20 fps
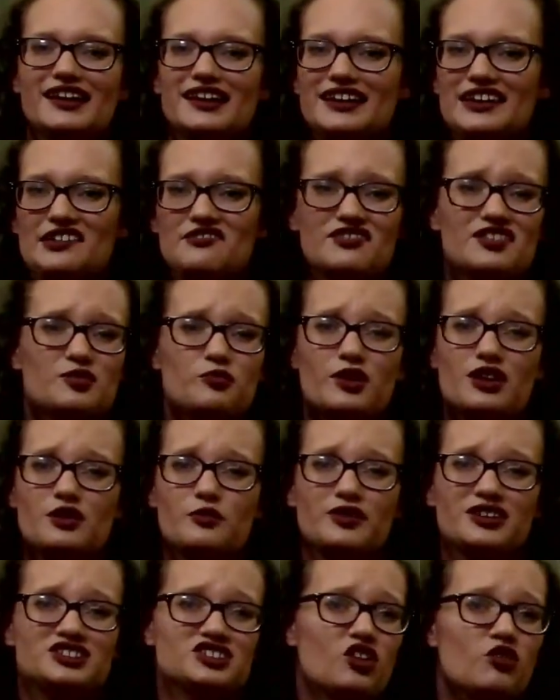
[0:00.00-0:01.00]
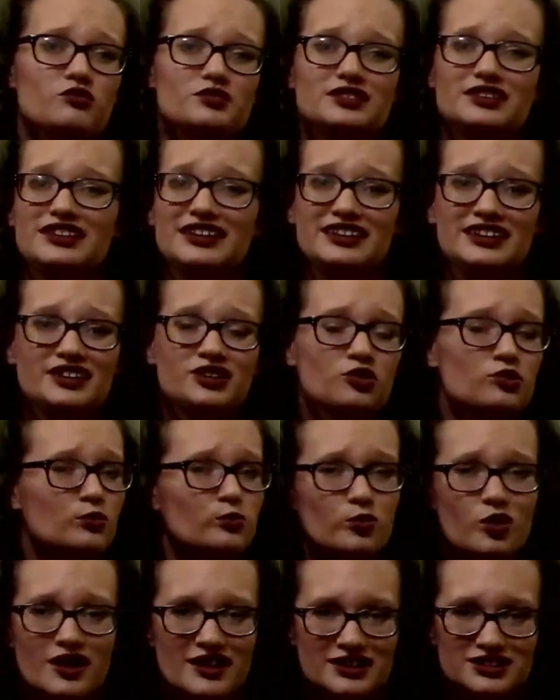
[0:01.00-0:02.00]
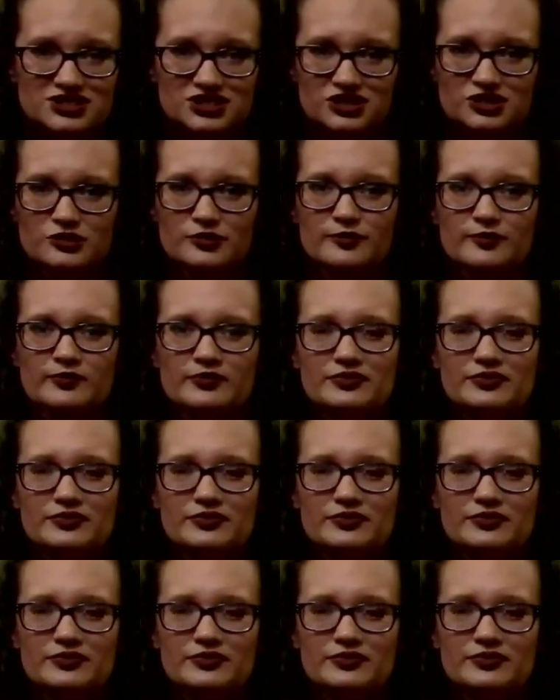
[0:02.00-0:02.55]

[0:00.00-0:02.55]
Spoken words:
even when we don't need or want it to.